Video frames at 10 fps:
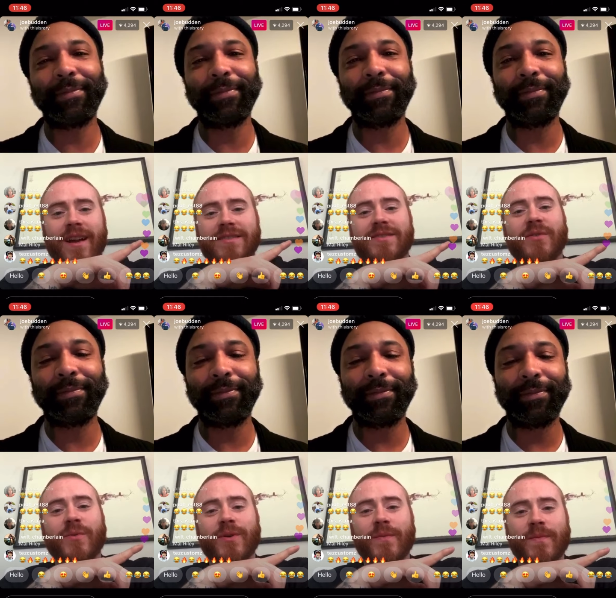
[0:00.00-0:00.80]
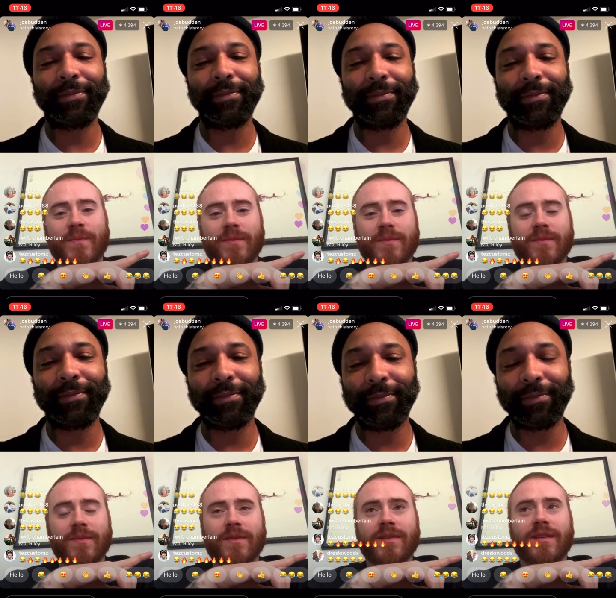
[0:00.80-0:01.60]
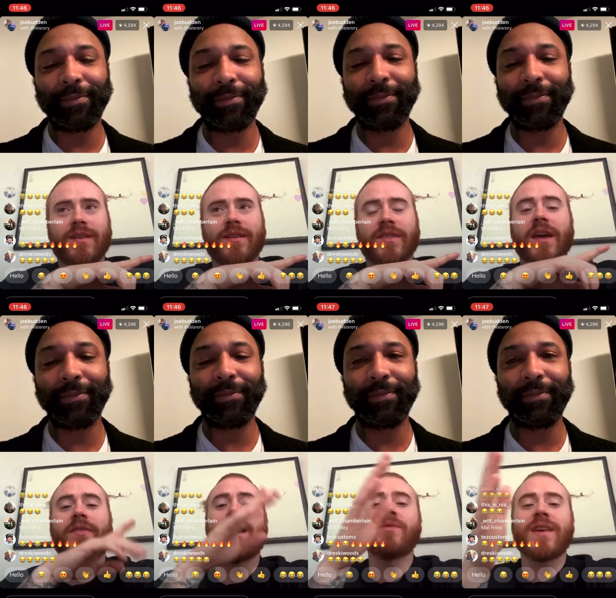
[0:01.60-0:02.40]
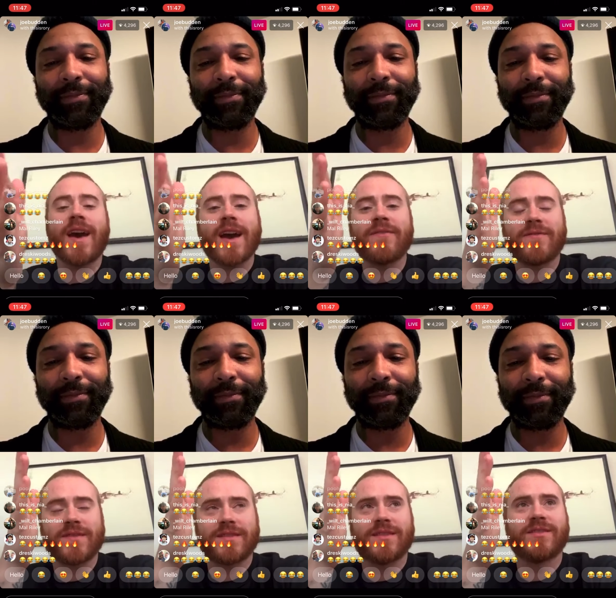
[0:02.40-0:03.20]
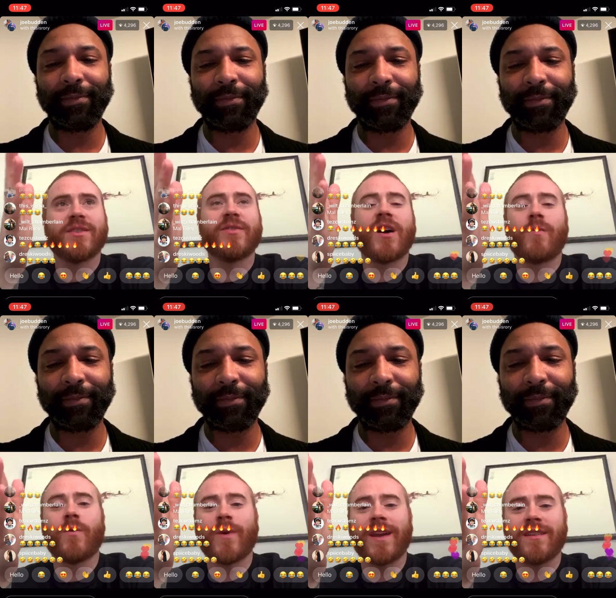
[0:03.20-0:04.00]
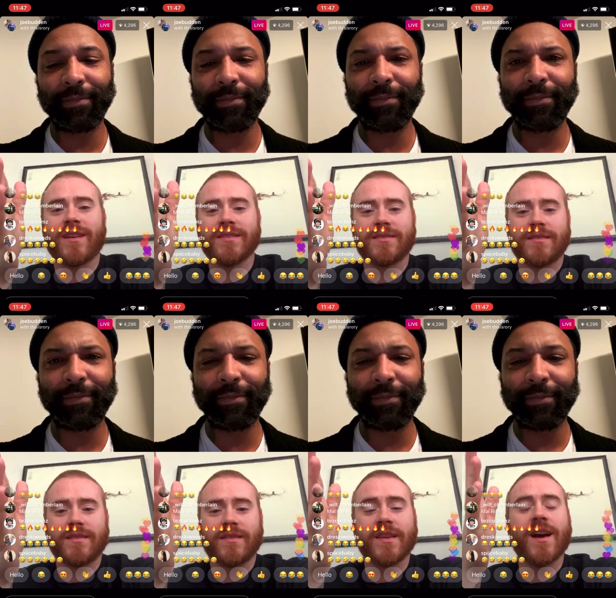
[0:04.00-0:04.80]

Speaker 1: I still will. And that was half to show y'all what Wayne does. The